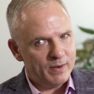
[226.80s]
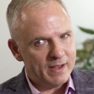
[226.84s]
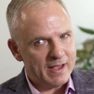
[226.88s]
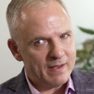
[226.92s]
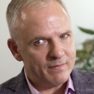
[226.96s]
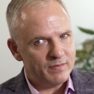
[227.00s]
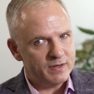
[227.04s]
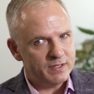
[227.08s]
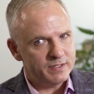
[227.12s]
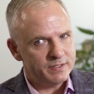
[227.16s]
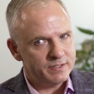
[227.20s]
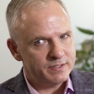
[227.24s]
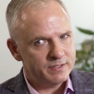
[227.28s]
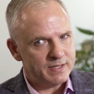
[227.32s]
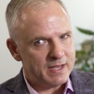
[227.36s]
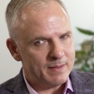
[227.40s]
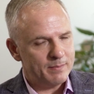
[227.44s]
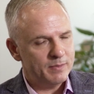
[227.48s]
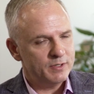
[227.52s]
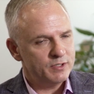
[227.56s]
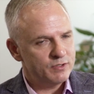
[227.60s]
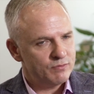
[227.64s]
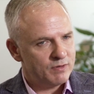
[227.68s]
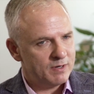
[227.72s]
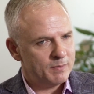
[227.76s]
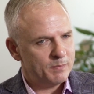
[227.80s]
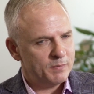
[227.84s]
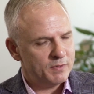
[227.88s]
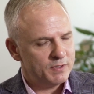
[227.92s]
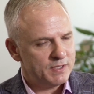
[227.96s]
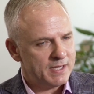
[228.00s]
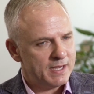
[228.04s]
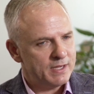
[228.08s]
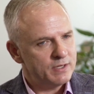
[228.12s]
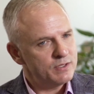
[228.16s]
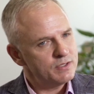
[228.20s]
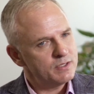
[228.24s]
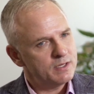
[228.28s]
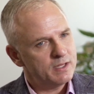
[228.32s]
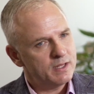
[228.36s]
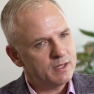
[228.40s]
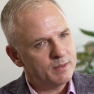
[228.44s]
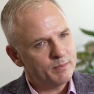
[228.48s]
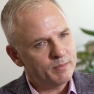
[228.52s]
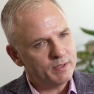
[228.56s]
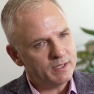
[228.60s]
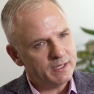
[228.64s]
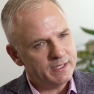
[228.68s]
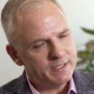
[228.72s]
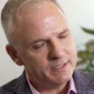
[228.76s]
we have an established reputation in
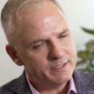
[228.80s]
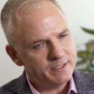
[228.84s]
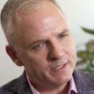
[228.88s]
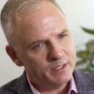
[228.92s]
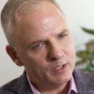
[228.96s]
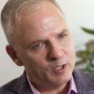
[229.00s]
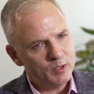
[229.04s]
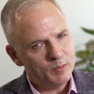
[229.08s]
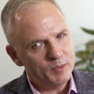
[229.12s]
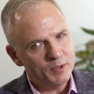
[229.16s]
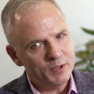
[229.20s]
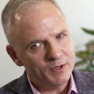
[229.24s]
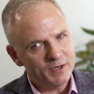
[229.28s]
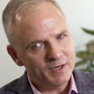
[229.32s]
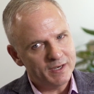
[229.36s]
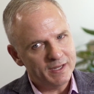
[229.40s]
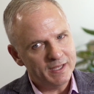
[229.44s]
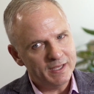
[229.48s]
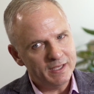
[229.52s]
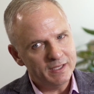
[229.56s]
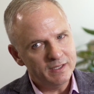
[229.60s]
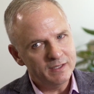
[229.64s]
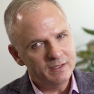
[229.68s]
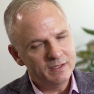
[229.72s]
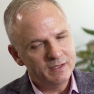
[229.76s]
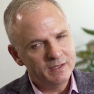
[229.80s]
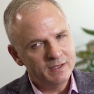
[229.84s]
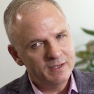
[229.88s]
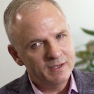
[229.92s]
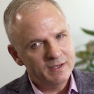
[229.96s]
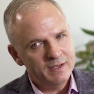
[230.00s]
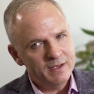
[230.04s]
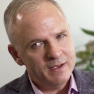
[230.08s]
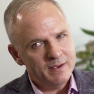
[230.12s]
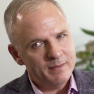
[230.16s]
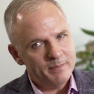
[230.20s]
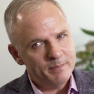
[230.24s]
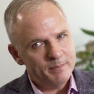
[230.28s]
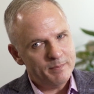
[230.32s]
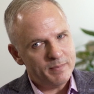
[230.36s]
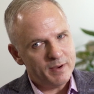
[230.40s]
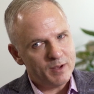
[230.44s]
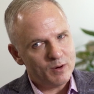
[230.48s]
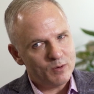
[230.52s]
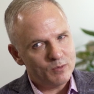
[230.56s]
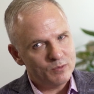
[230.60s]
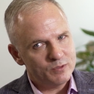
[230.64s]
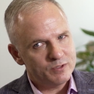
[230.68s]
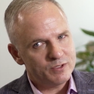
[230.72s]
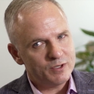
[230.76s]
the policing community,
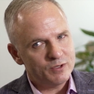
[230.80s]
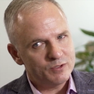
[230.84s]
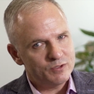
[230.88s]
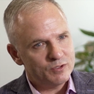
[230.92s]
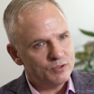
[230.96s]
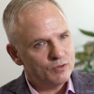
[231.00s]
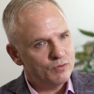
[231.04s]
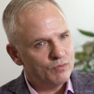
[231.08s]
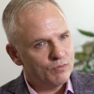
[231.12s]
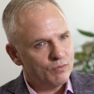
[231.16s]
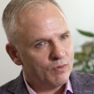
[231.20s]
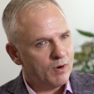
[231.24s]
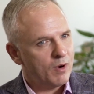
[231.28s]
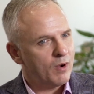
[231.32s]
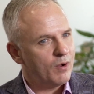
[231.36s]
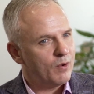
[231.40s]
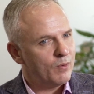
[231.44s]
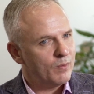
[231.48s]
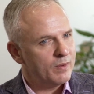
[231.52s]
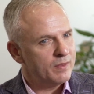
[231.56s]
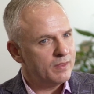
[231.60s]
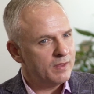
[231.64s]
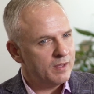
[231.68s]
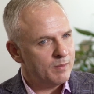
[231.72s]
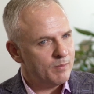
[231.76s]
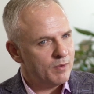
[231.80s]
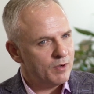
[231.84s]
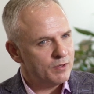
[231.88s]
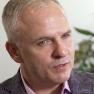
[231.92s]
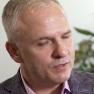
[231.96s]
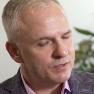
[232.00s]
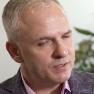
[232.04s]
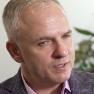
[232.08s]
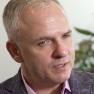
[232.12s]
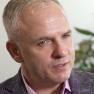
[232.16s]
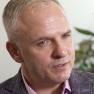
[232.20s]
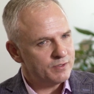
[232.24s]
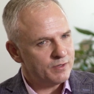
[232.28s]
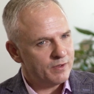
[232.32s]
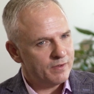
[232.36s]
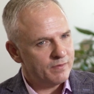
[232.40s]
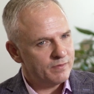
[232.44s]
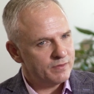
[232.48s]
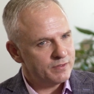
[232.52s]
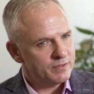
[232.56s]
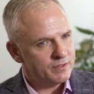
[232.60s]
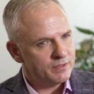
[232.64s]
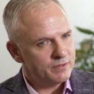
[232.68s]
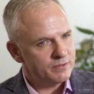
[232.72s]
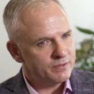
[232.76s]
but also to grow in the emergency
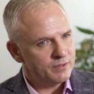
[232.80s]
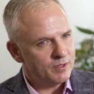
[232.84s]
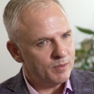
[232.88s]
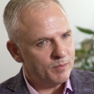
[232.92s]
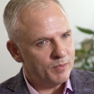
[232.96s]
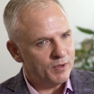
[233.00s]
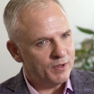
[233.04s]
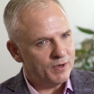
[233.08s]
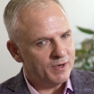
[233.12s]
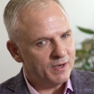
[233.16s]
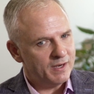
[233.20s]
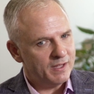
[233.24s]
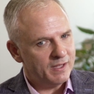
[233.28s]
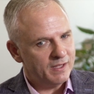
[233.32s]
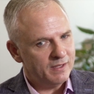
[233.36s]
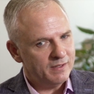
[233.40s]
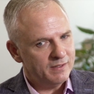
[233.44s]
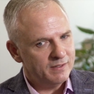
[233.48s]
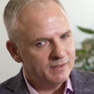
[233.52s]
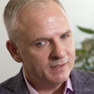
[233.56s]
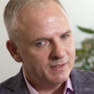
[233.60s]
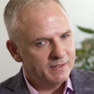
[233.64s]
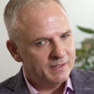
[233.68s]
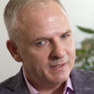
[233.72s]
services community,